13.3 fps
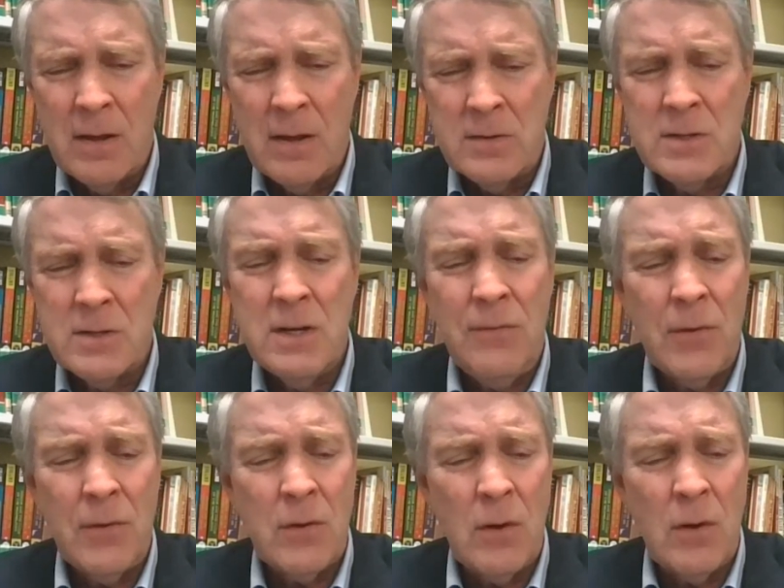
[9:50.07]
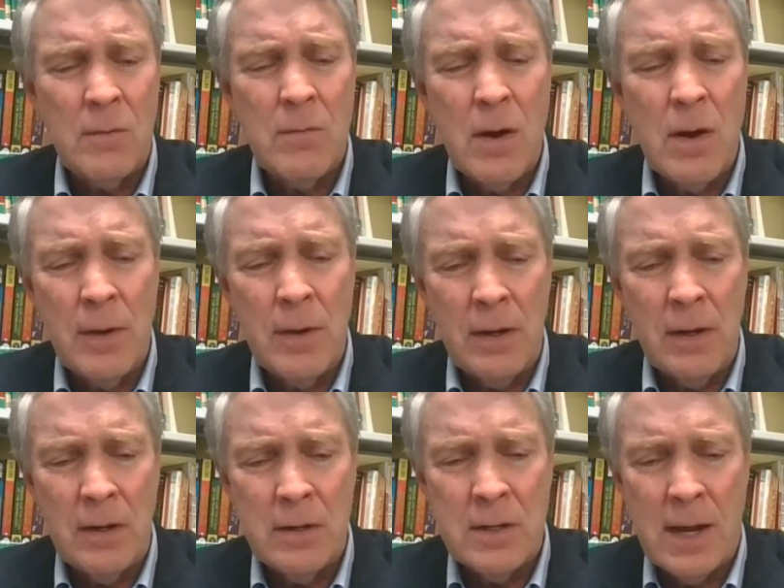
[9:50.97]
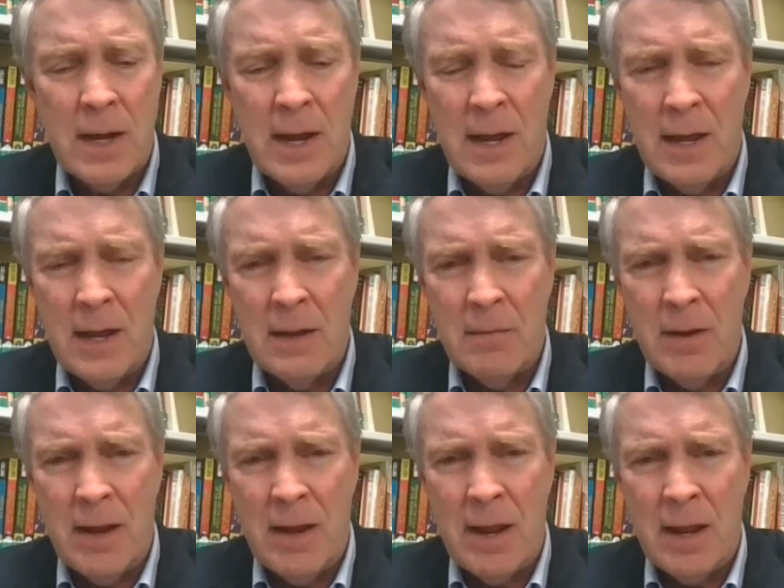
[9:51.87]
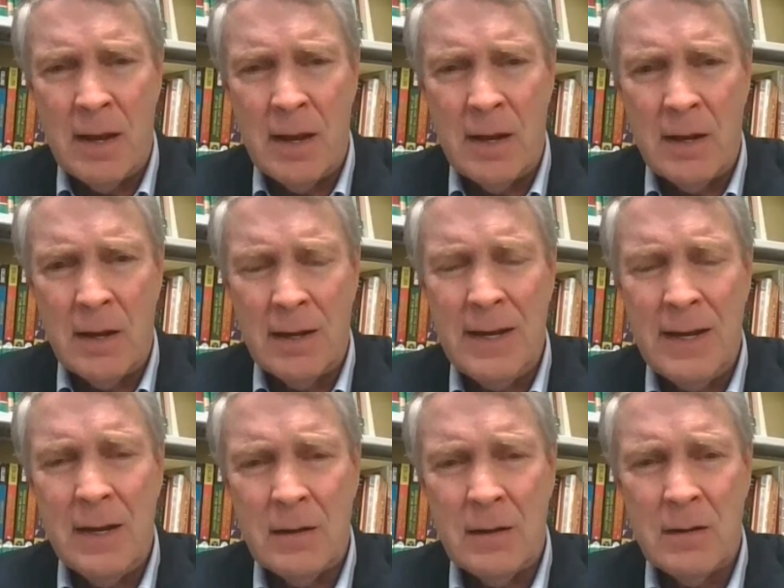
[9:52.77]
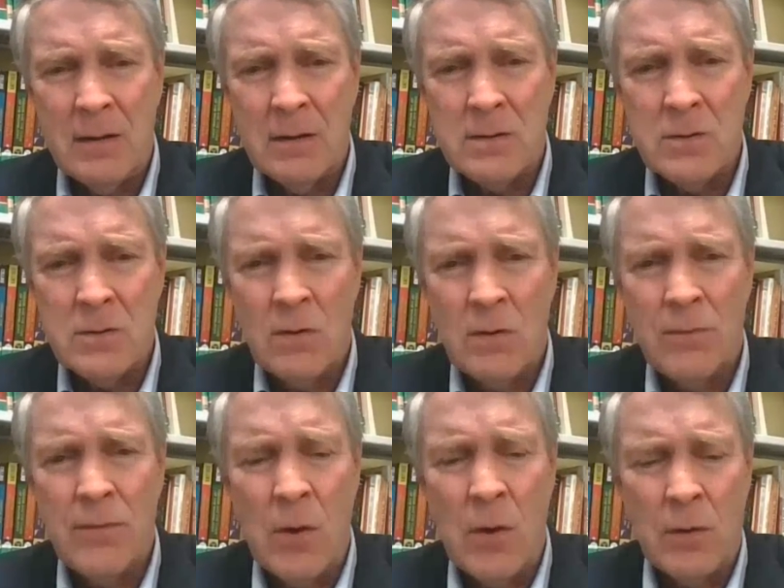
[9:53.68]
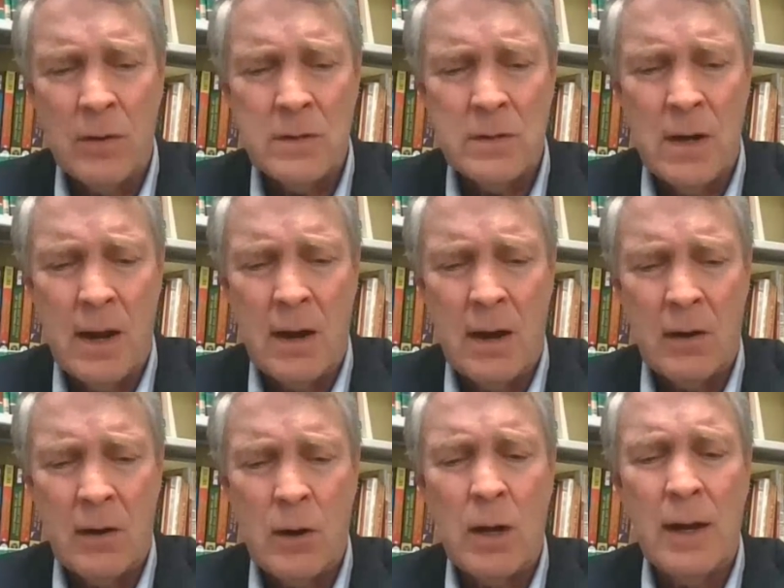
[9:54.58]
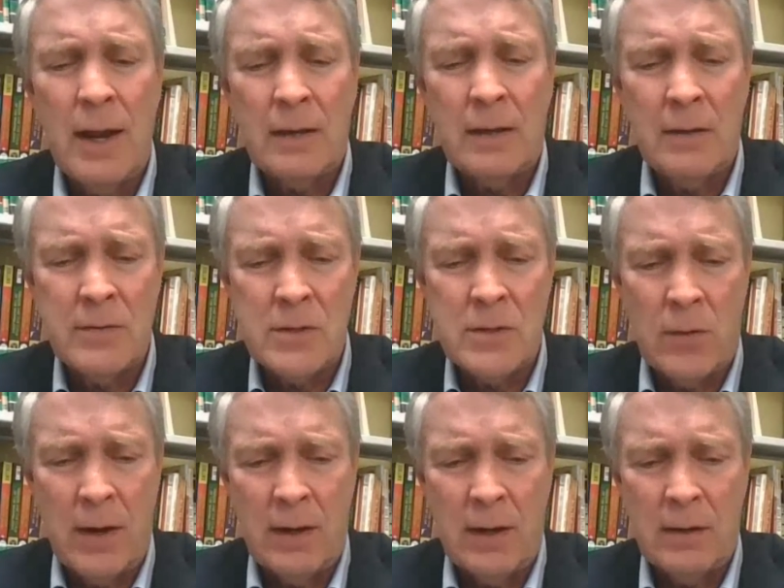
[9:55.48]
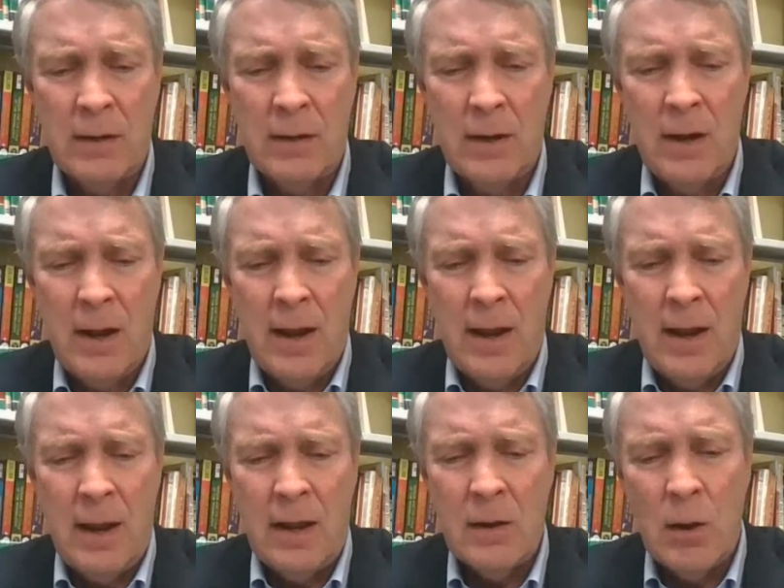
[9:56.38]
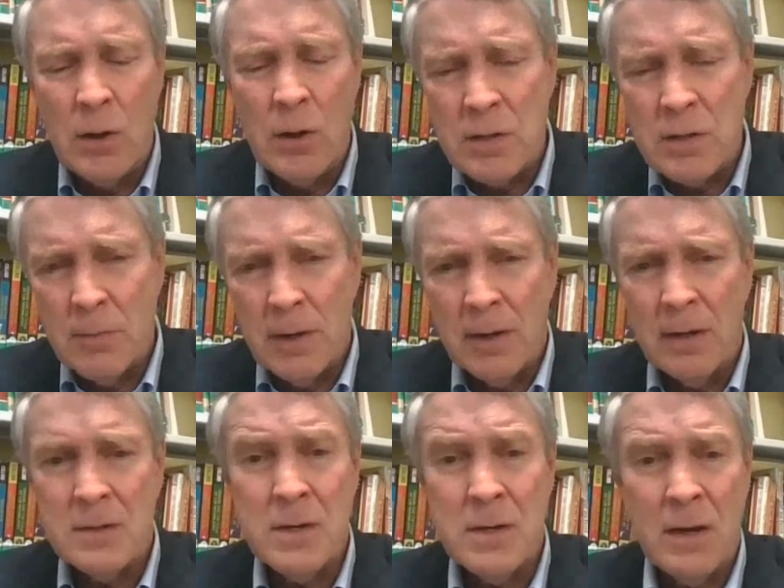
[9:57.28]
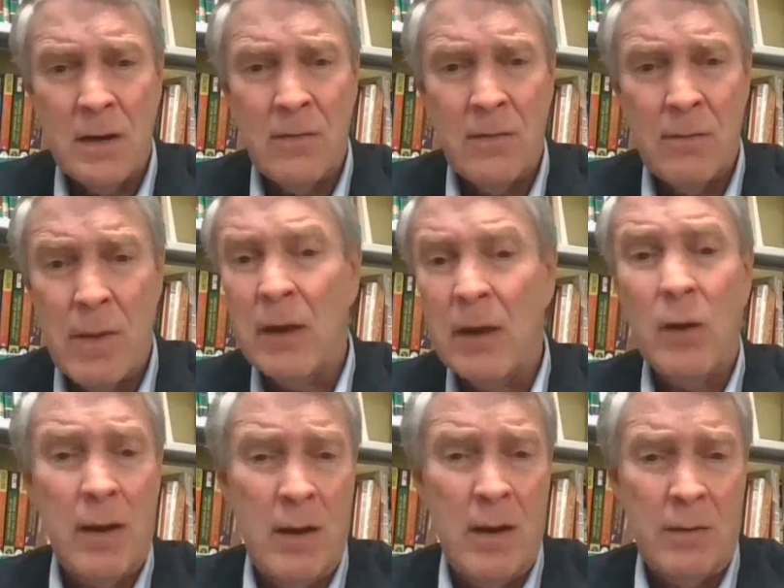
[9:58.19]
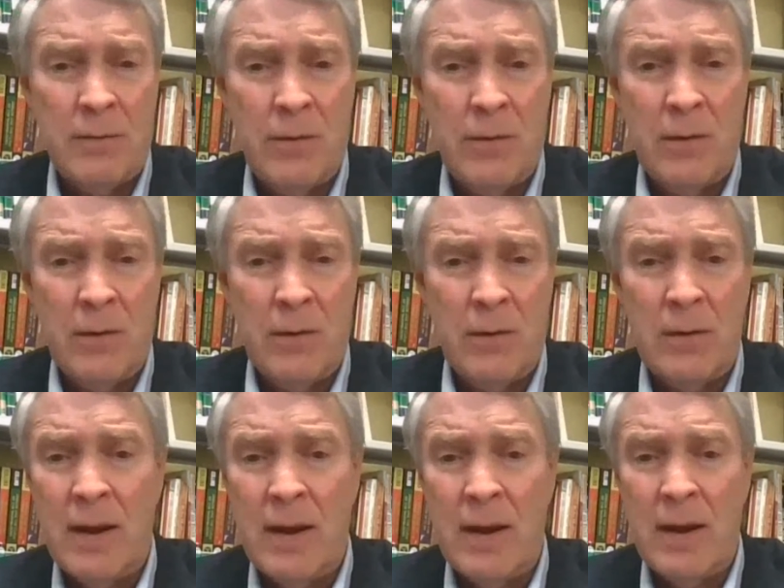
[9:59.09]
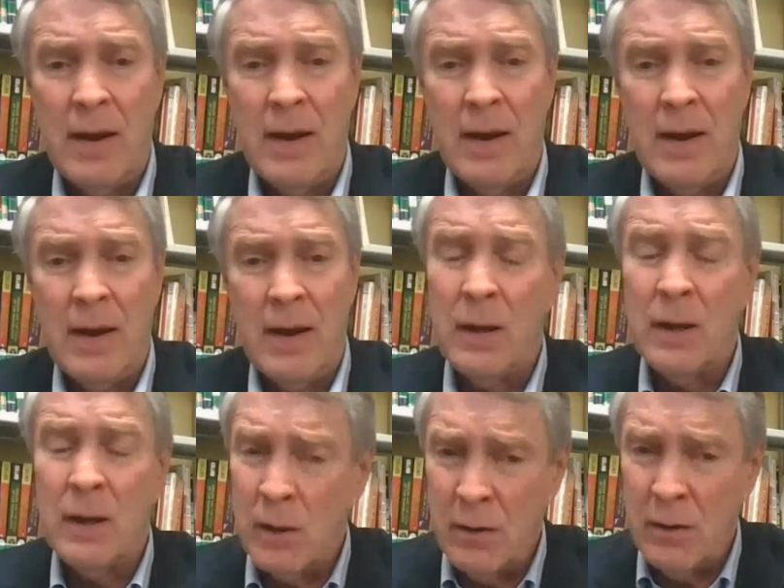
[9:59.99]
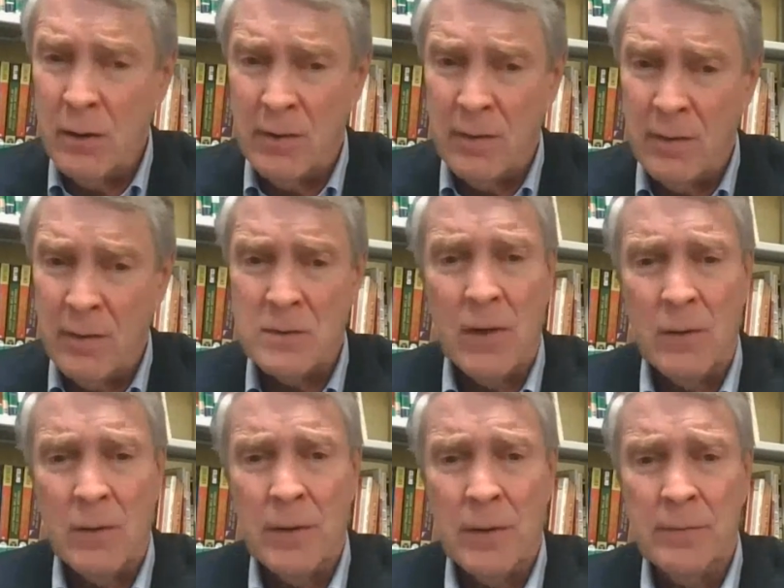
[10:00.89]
difficult moment in time and lead it to sort of focus our collective strength and ultimately achieve better health for everybody, including those most vulnerable?